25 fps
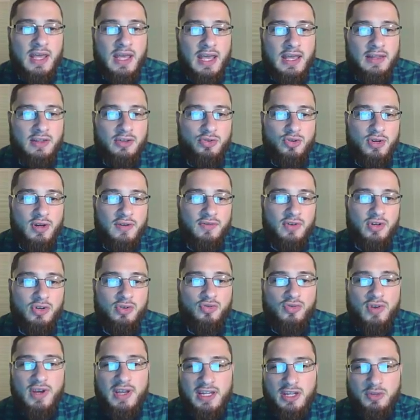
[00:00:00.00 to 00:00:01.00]
And then you have a
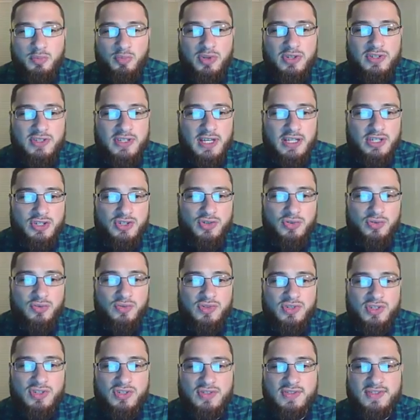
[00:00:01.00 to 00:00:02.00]
graded potential,
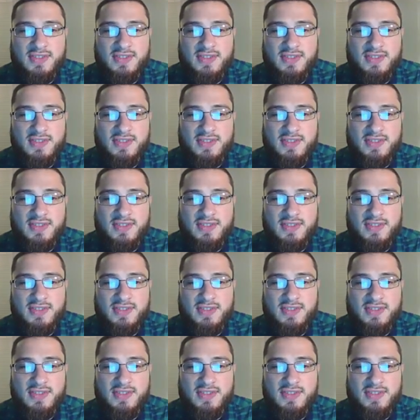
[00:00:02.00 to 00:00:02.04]
which is